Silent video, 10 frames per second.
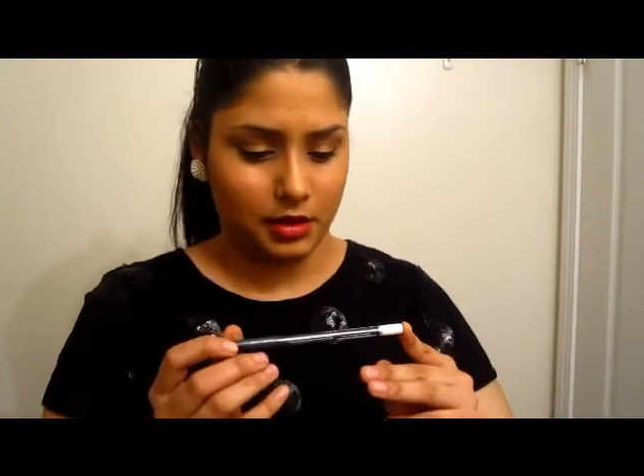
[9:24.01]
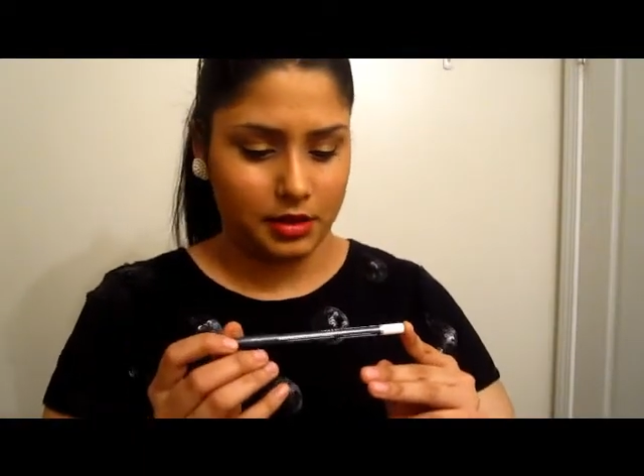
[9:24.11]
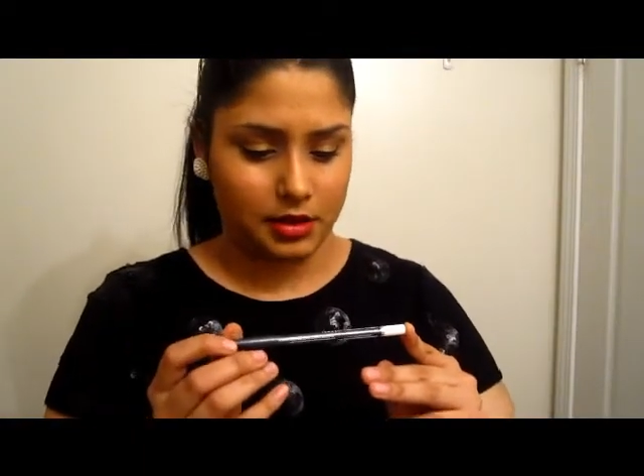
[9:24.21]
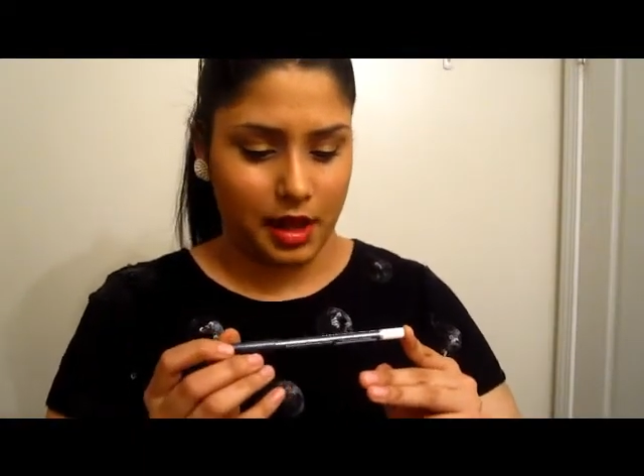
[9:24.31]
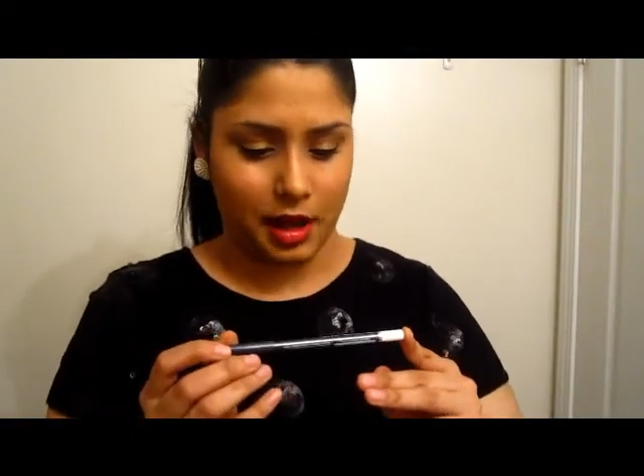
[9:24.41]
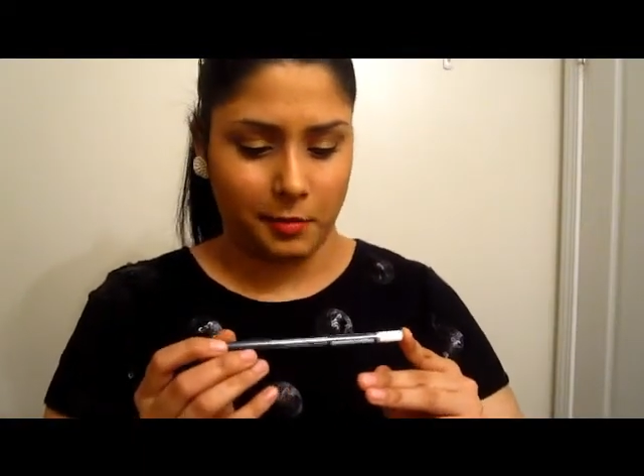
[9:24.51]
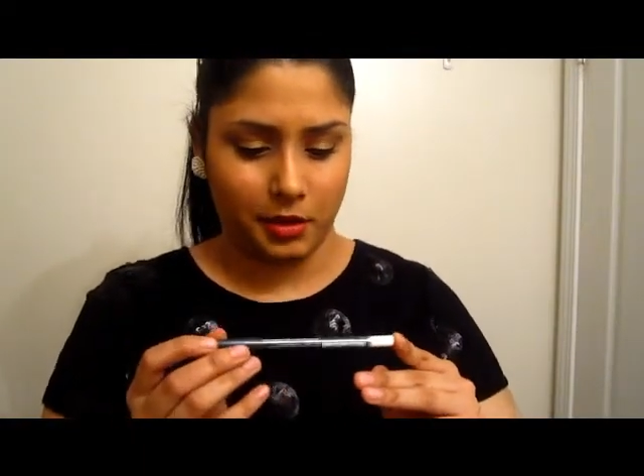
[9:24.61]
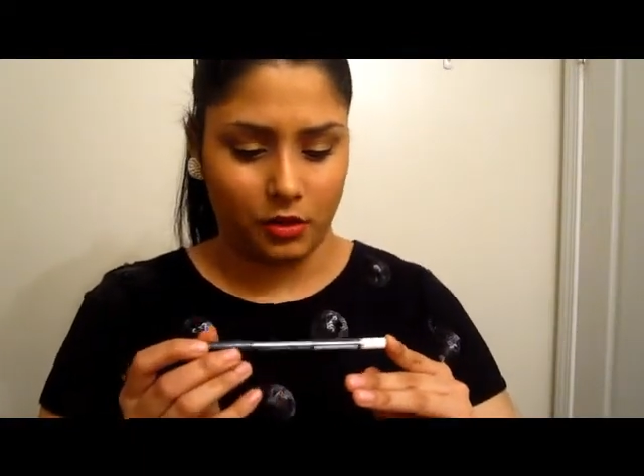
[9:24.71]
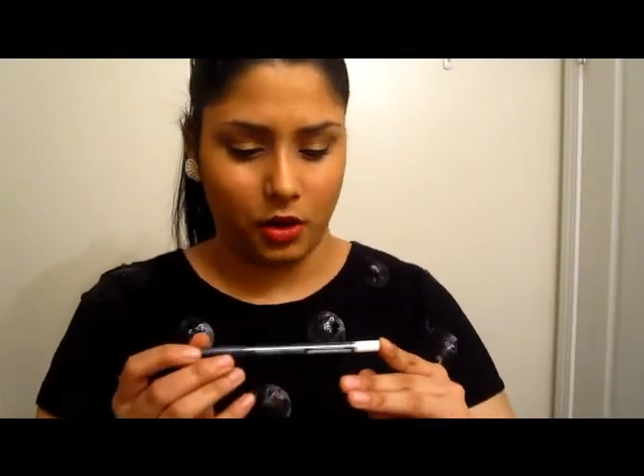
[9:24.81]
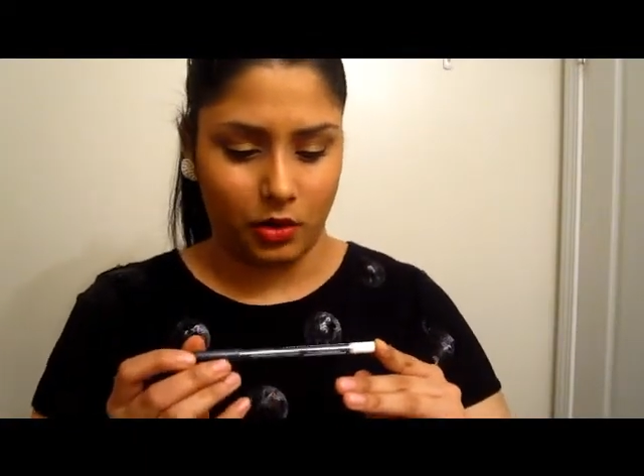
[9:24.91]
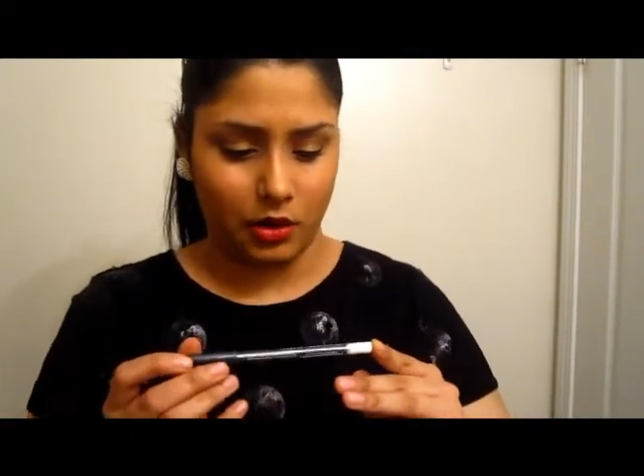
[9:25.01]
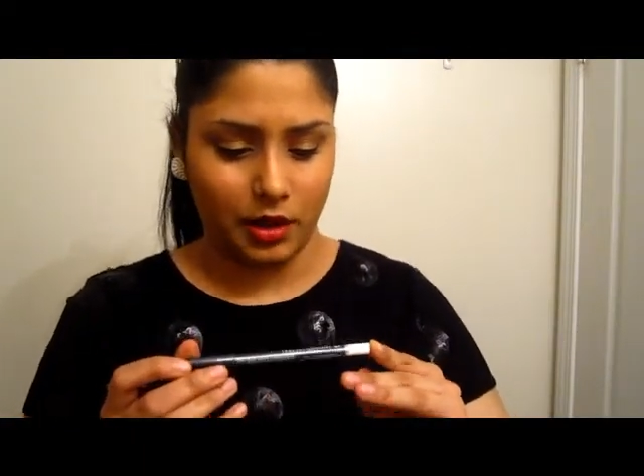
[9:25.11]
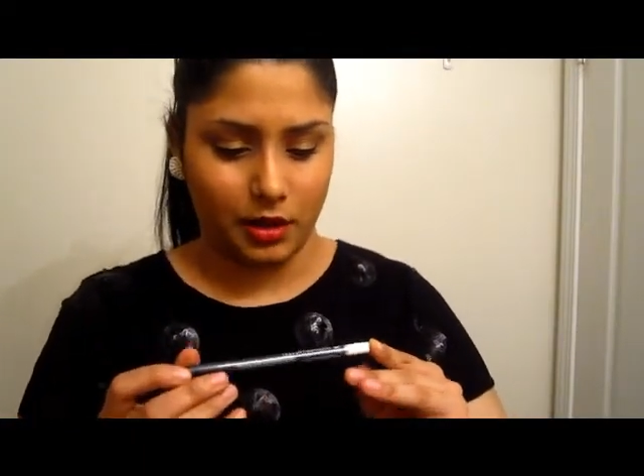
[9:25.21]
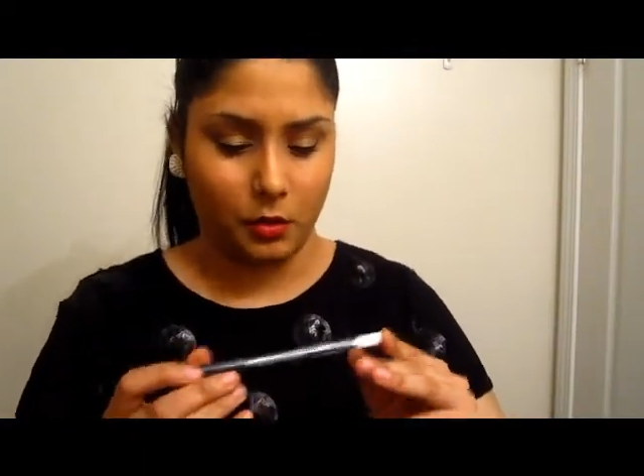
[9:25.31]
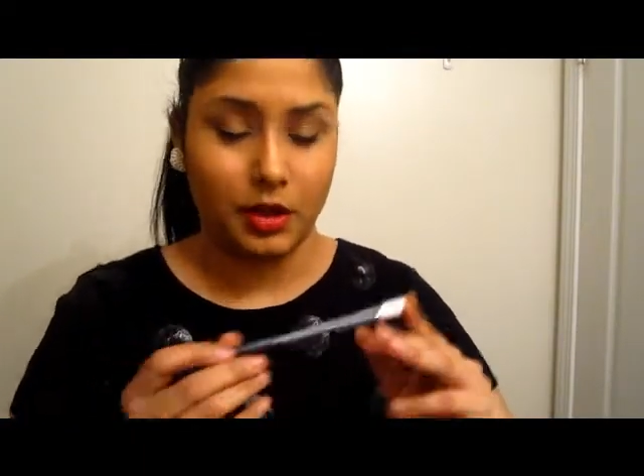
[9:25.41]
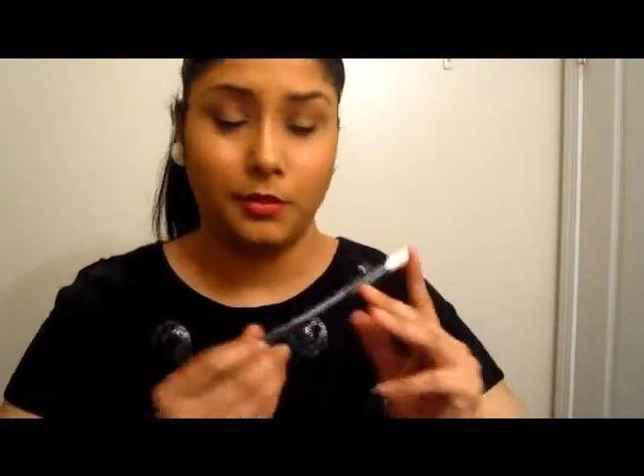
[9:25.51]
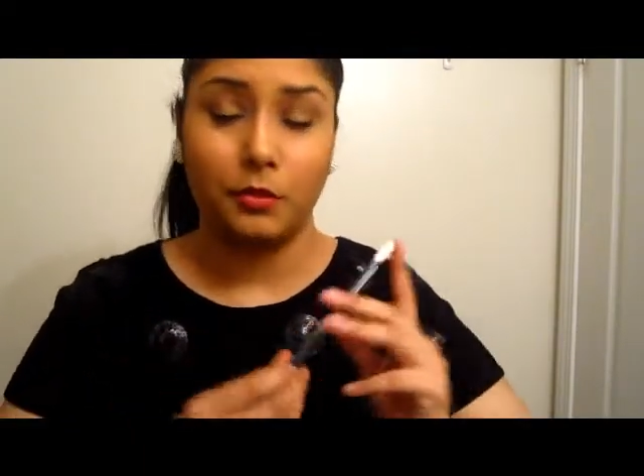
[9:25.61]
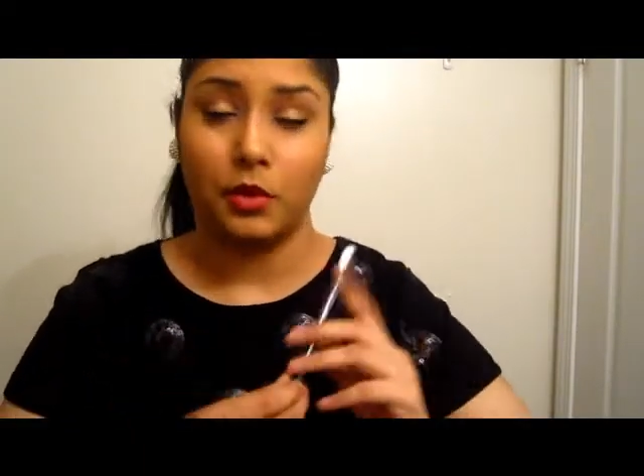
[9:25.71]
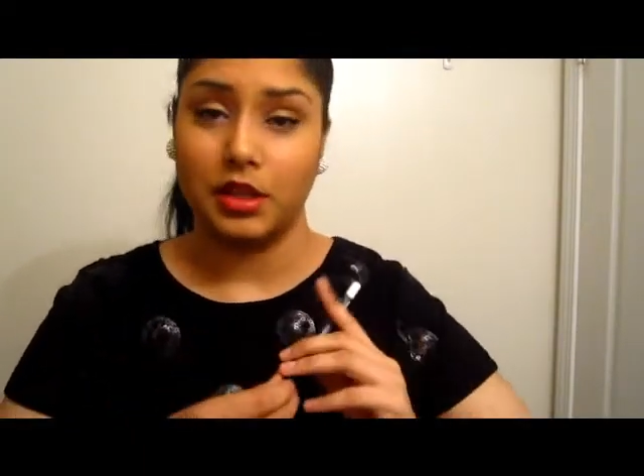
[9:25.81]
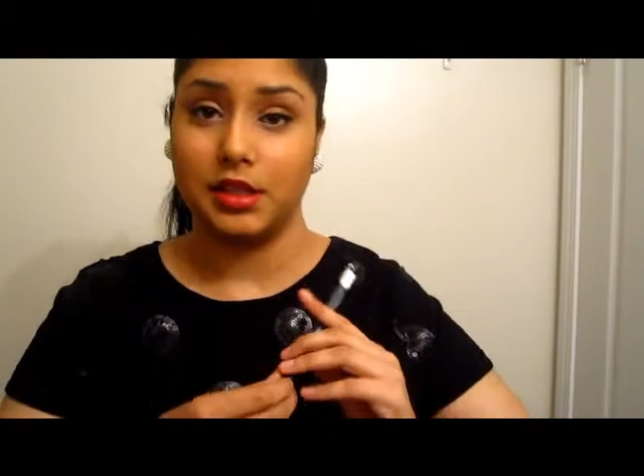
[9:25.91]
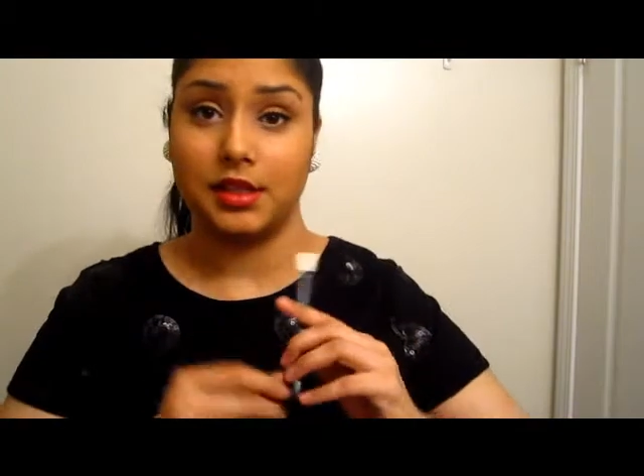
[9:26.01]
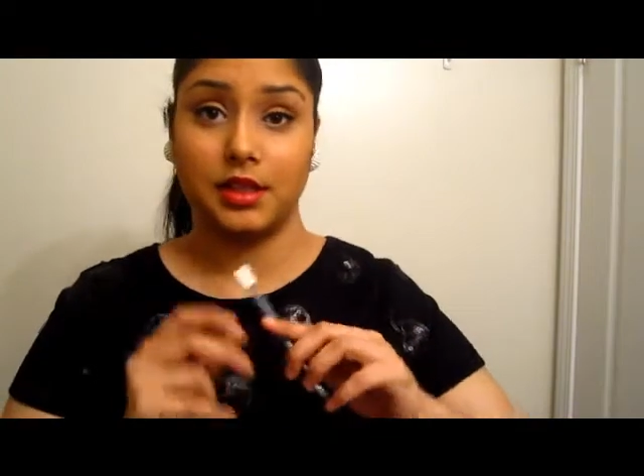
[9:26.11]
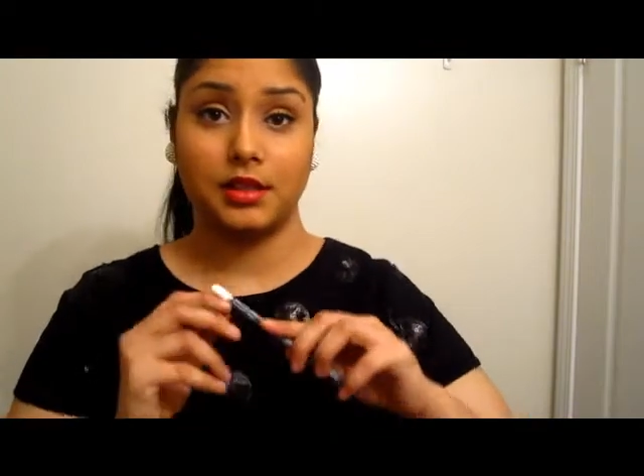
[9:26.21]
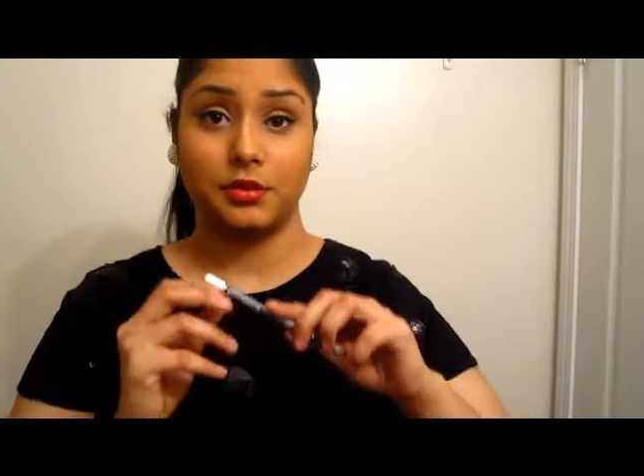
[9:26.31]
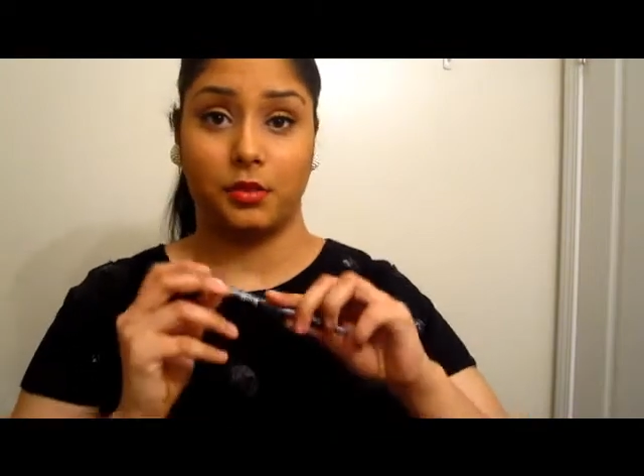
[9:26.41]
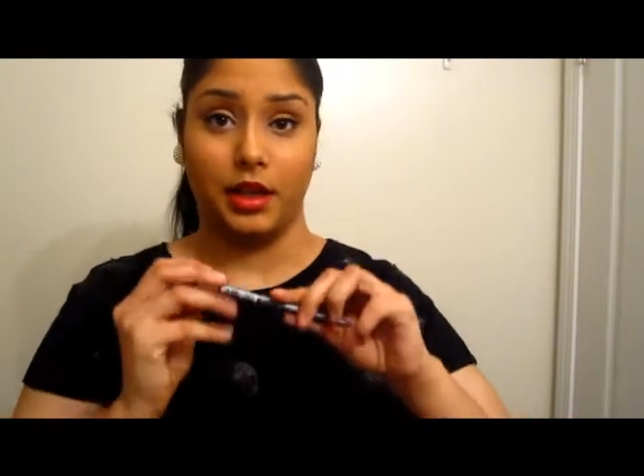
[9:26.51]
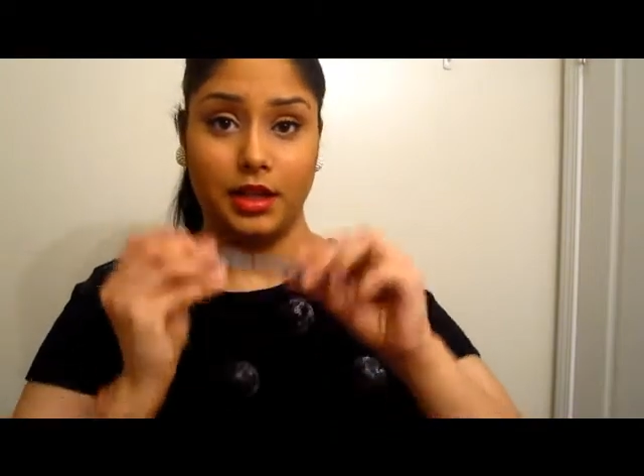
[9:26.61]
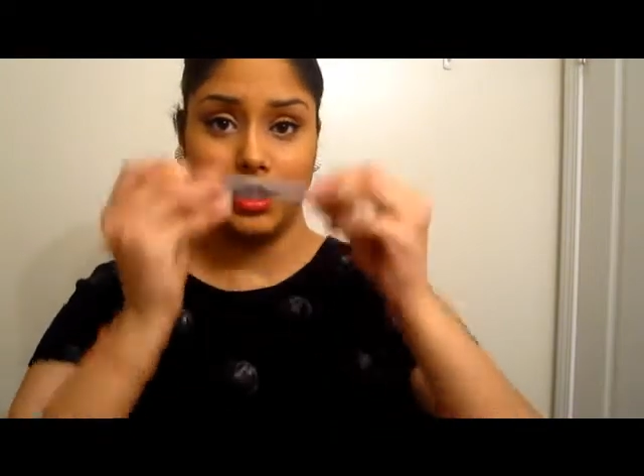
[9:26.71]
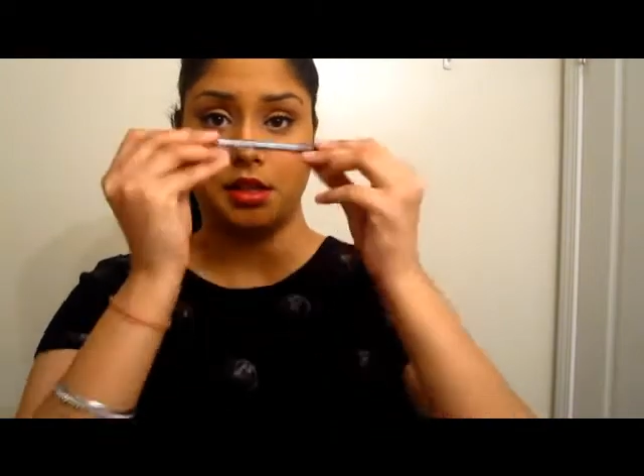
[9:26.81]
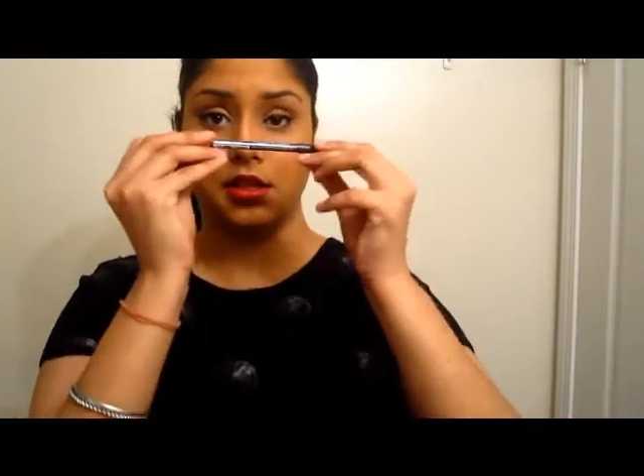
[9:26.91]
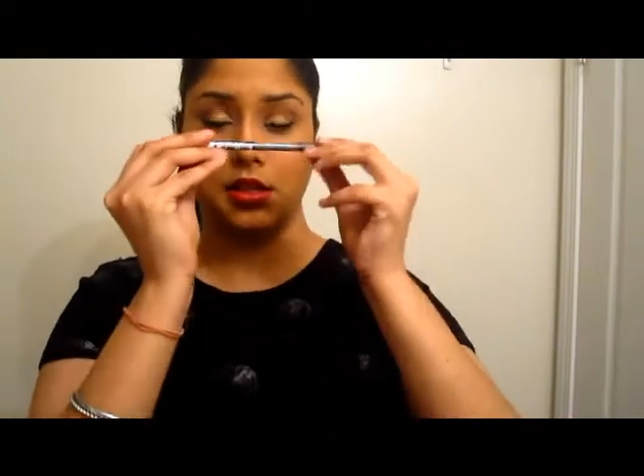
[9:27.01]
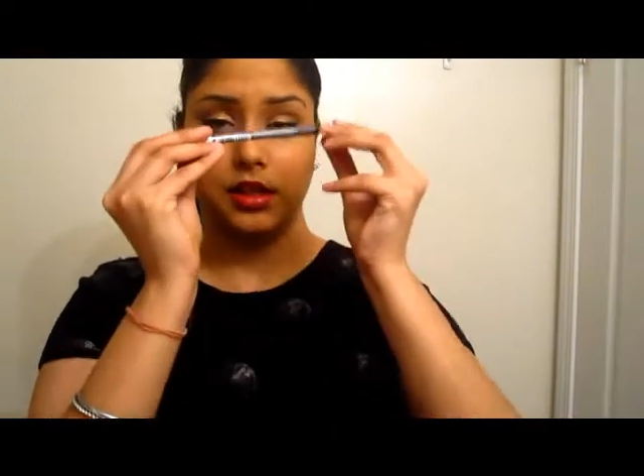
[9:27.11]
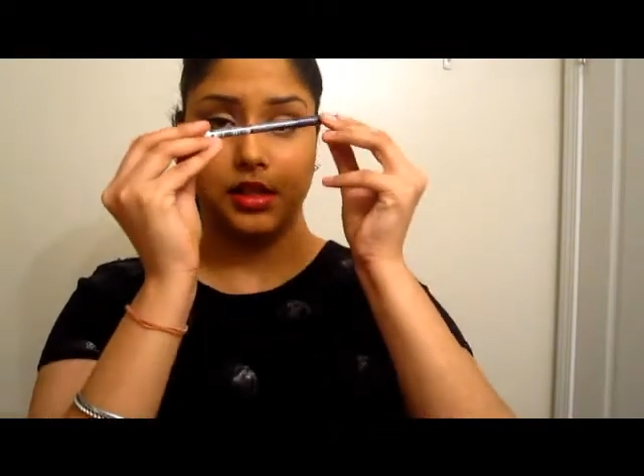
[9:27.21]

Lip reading: It's the Annabelle Kohl in 116 white.